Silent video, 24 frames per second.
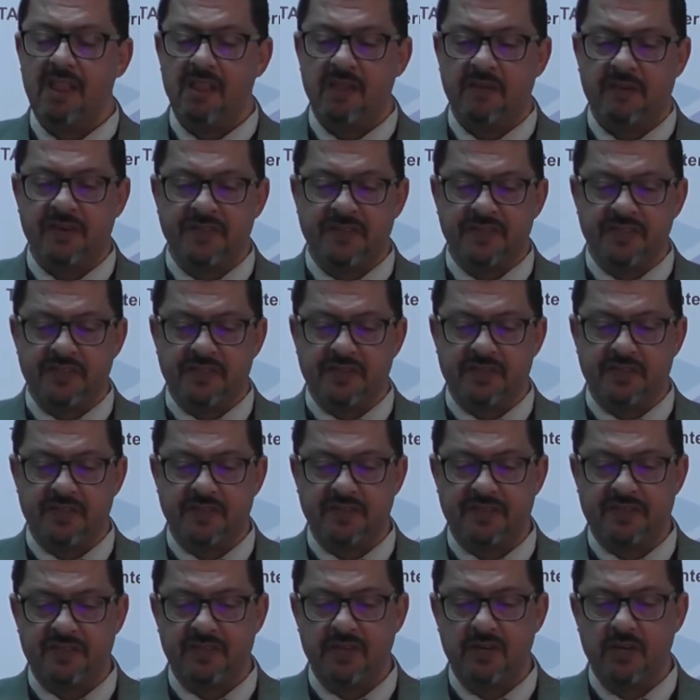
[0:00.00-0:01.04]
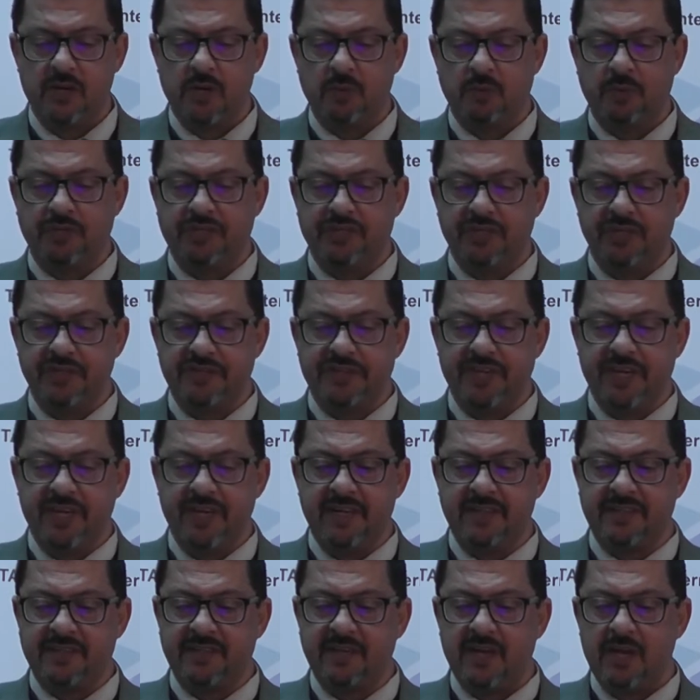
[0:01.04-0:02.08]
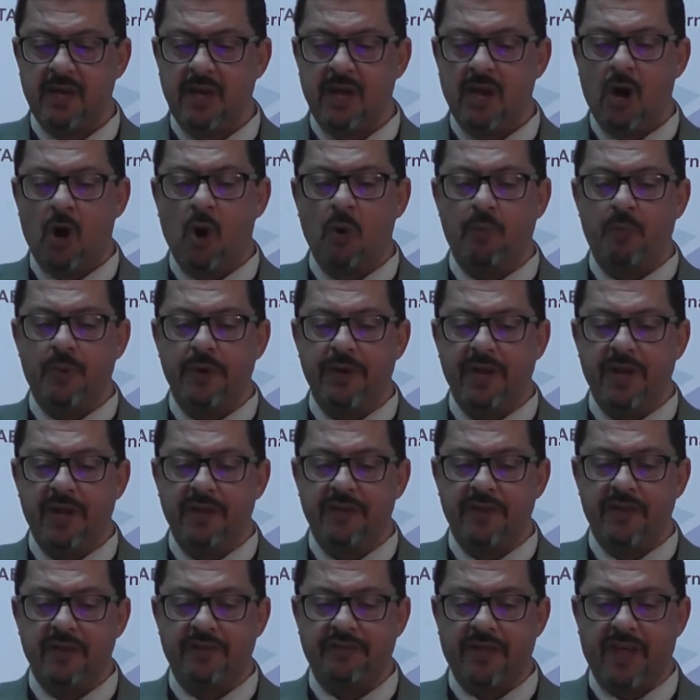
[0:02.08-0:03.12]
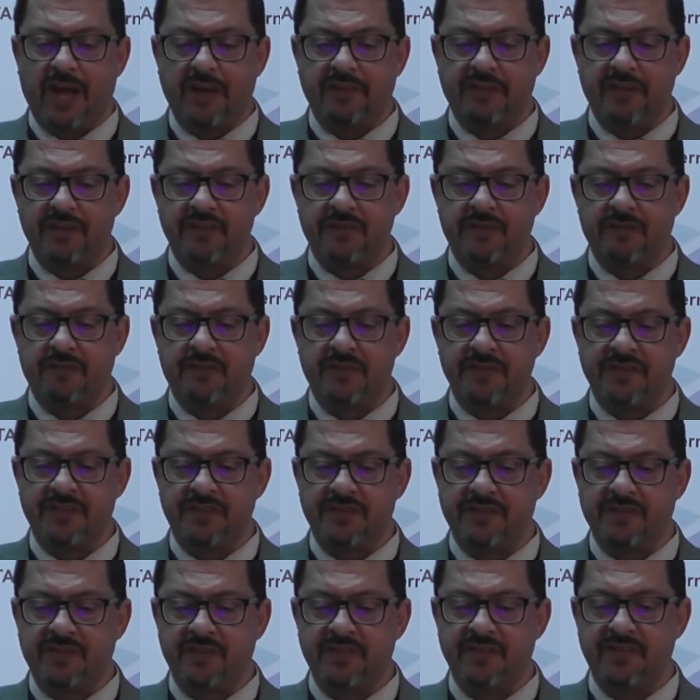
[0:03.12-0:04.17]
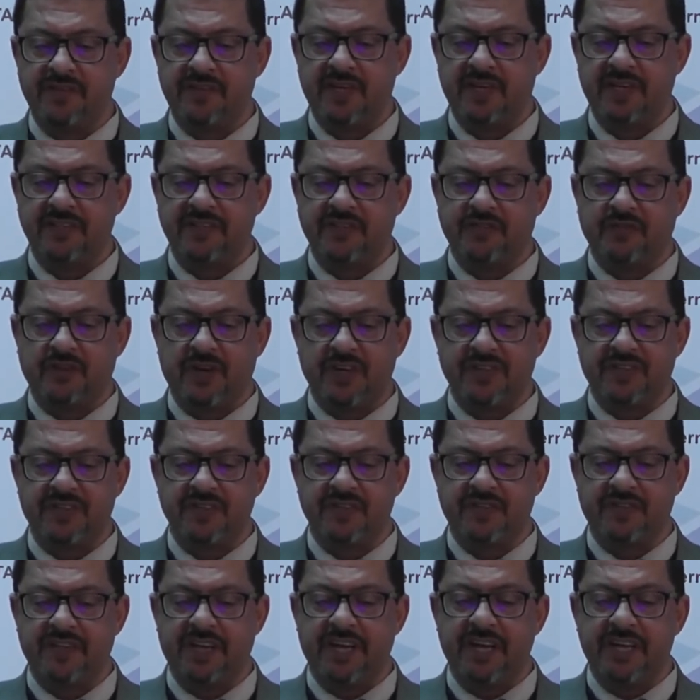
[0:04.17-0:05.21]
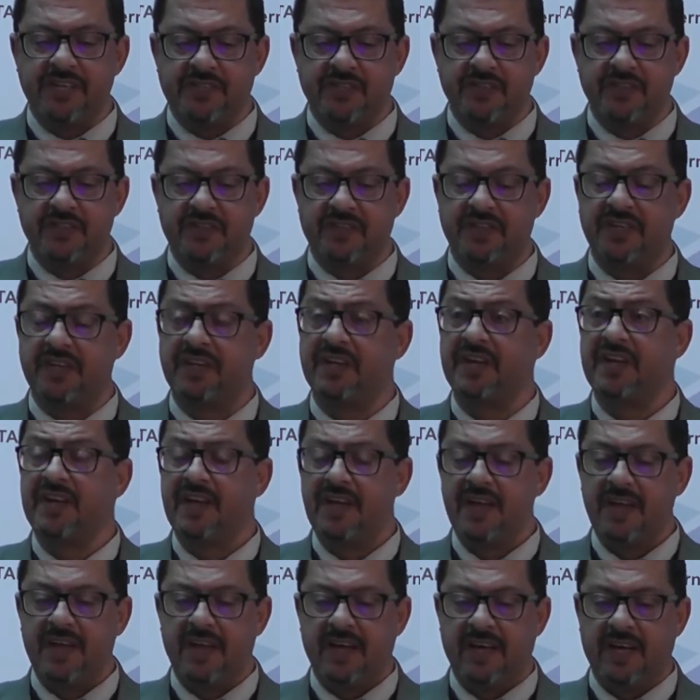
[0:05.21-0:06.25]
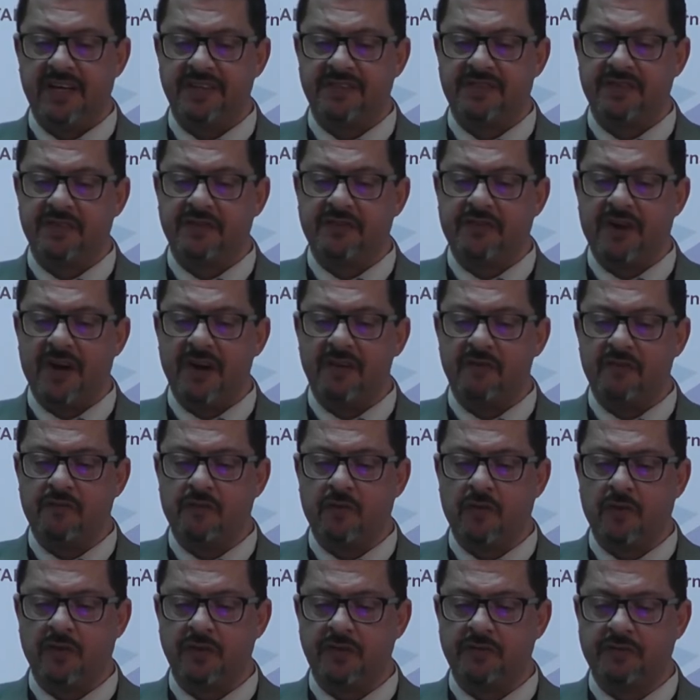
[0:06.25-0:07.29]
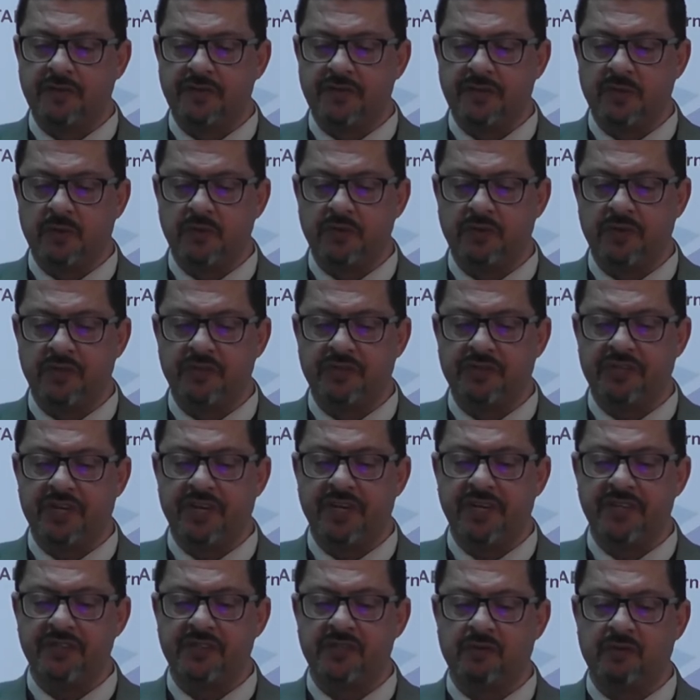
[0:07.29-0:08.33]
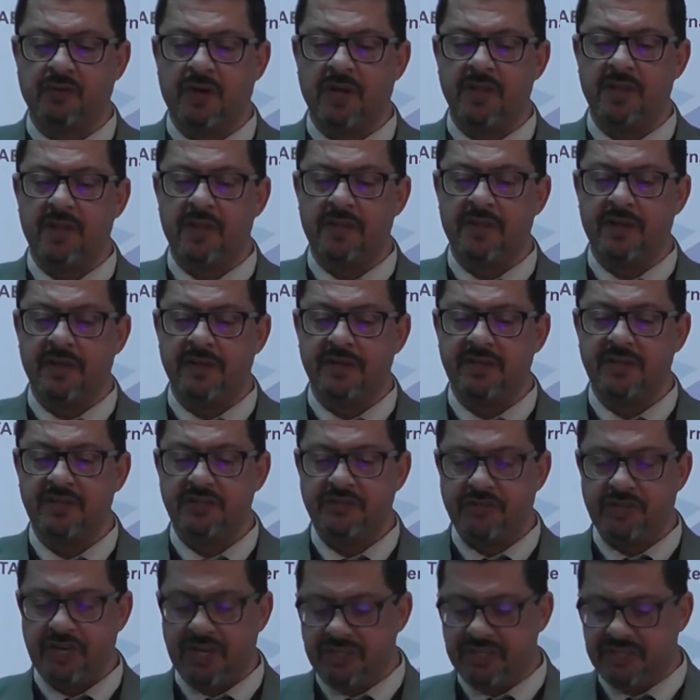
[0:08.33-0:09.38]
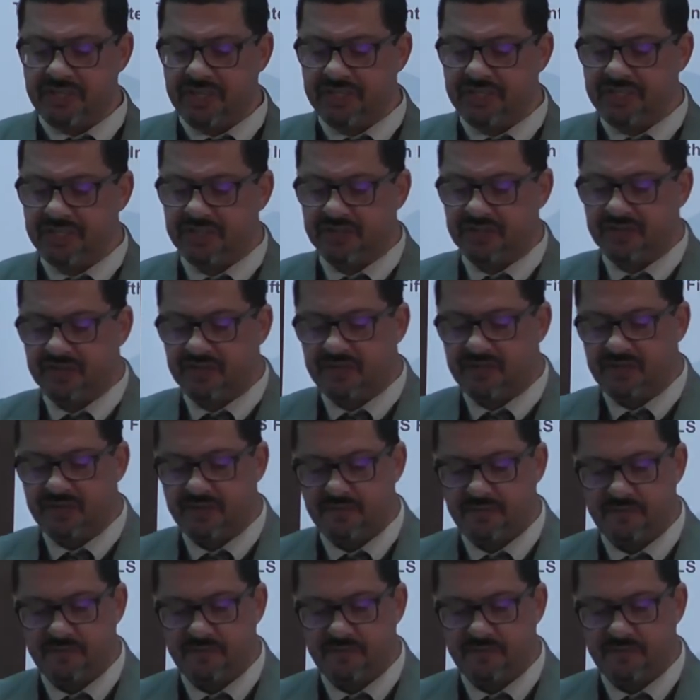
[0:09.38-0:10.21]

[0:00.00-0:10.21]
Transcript: resistance, which entails open-ended tactics of resistance and stresses agency as the drive force for social change rather than change agents.